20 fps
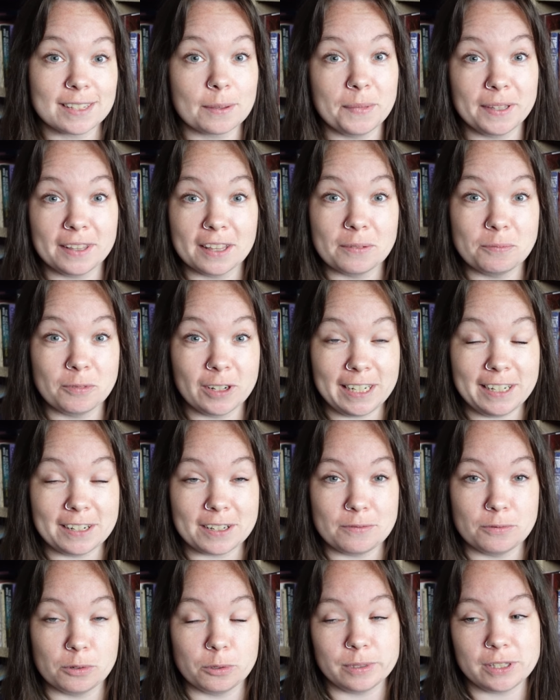something that I'm really
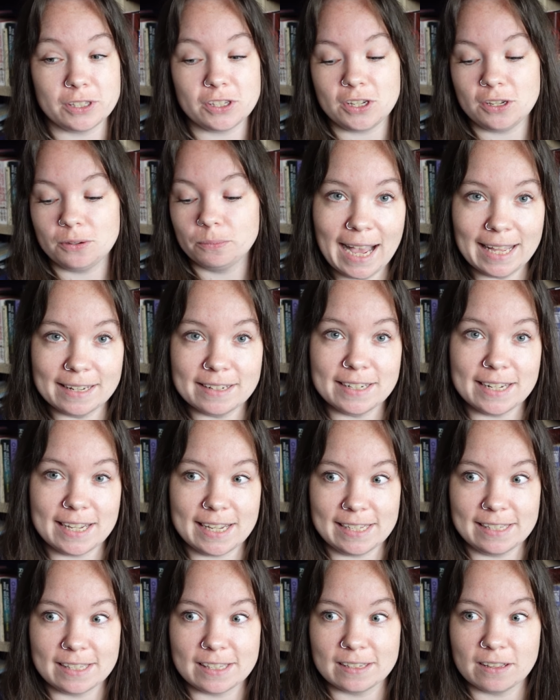looking forward to. And
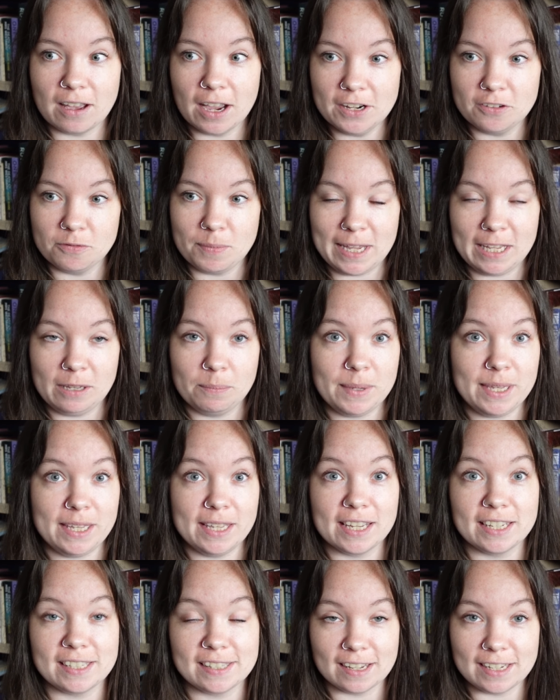it's kind of making me
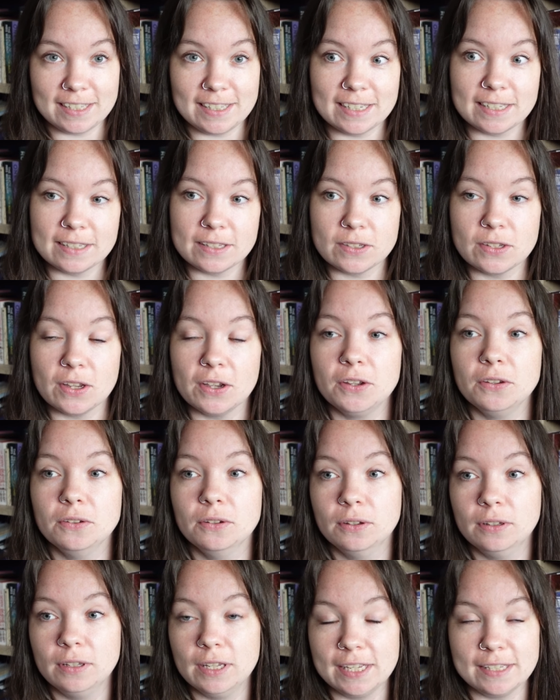excited, so
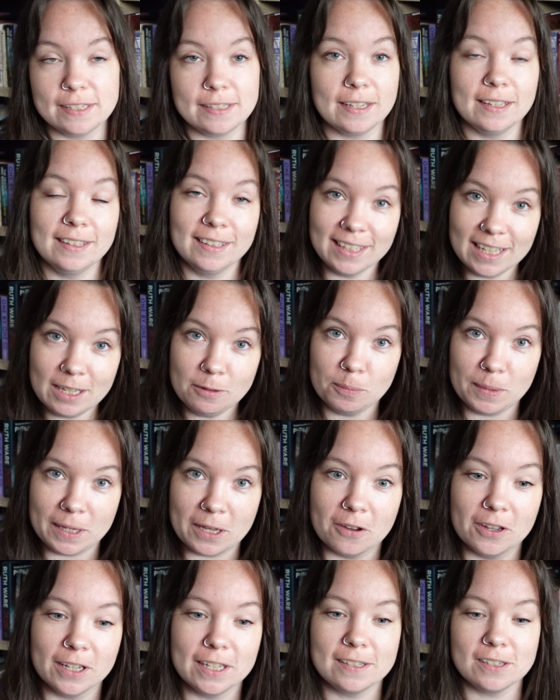it's keeping me
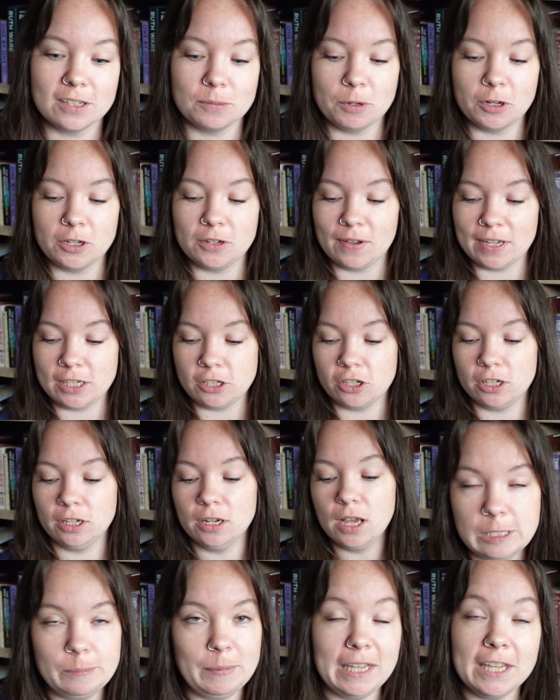going. It's good motivation.
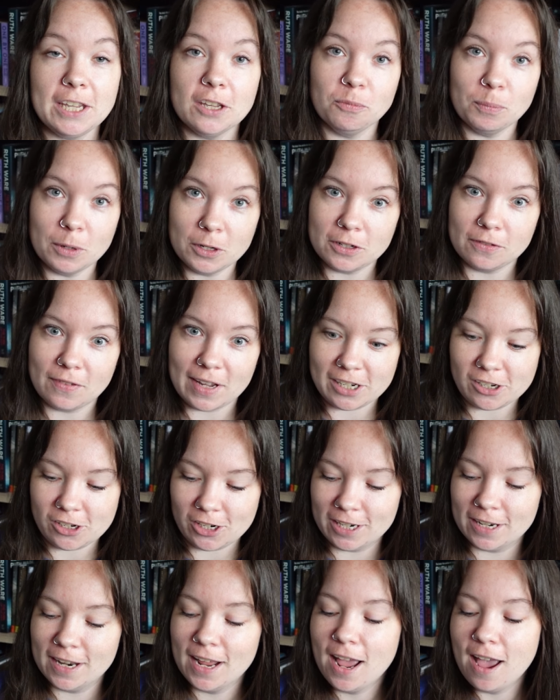Speaking of
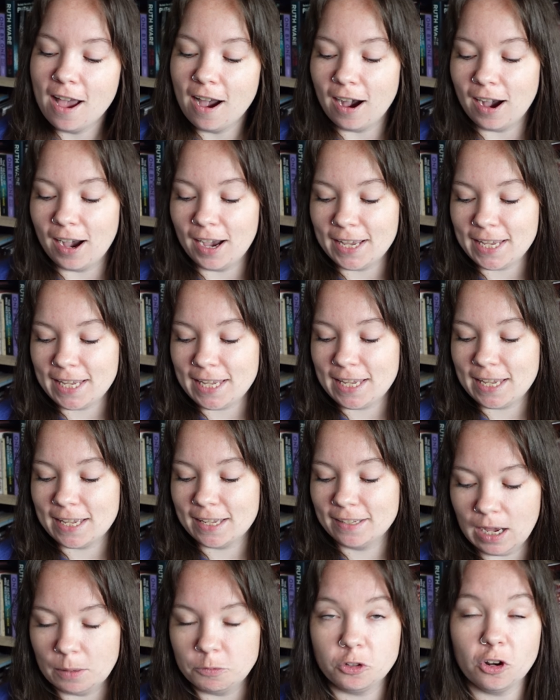motivation,
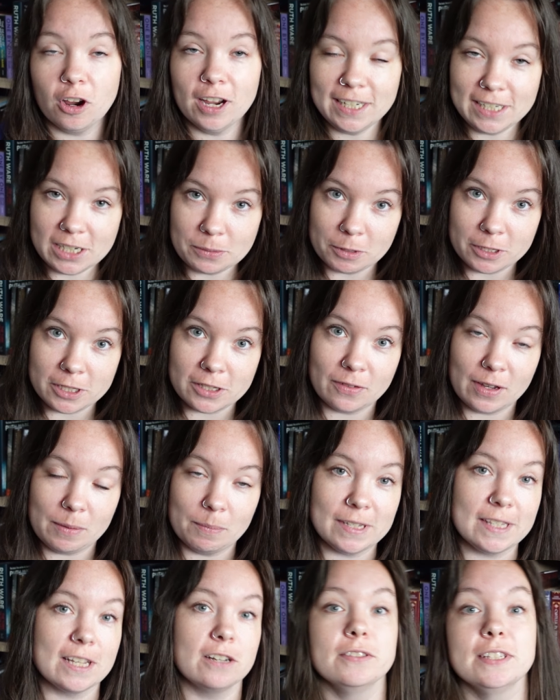I am trying to motivate
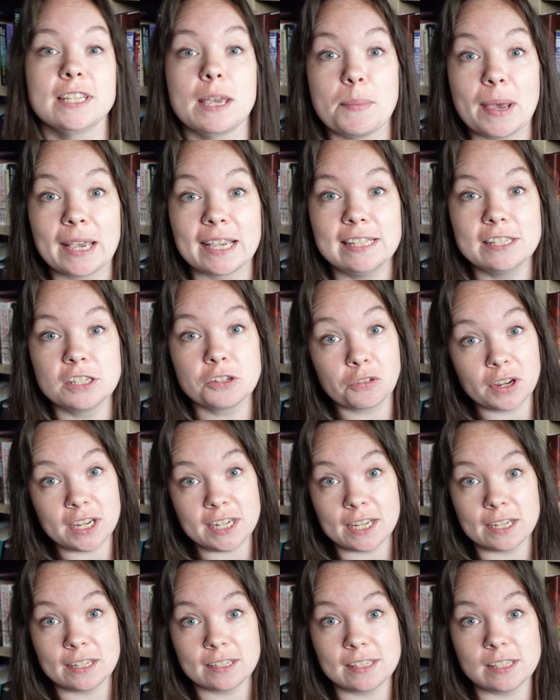myself to get back into
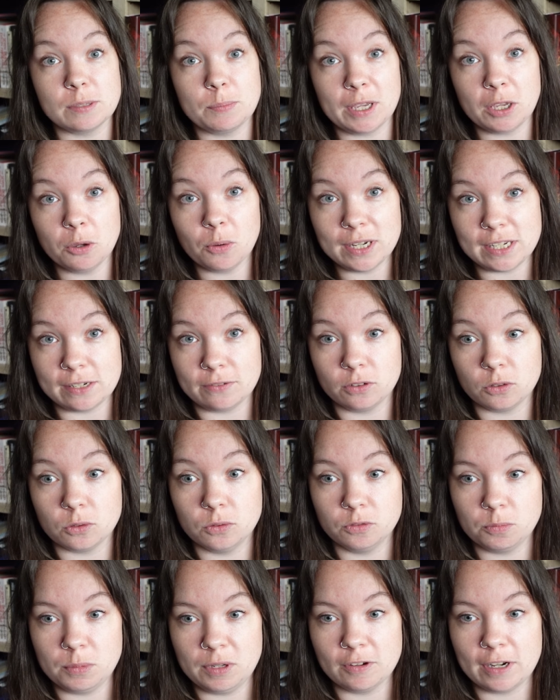reading because it's been quite difficult
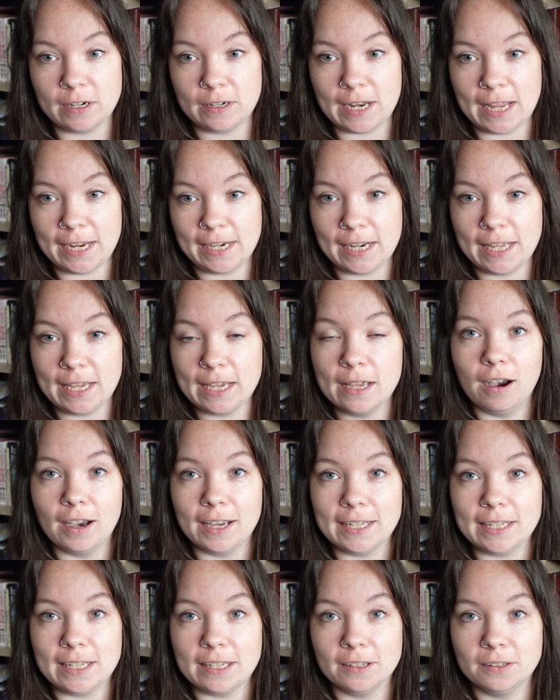for me lately.
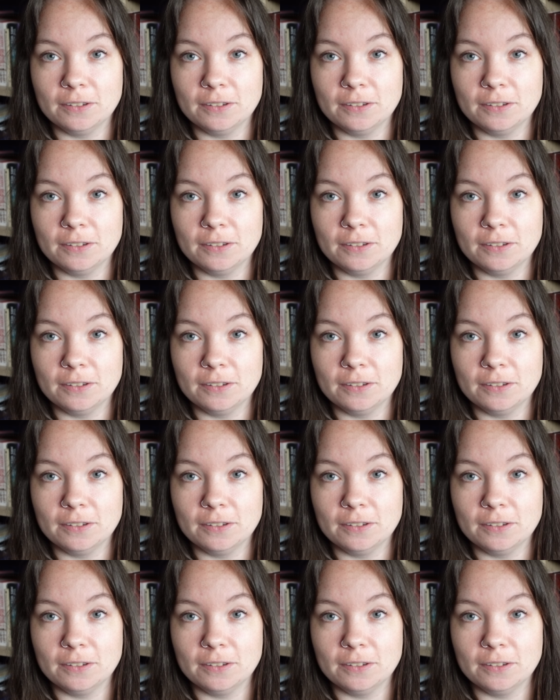I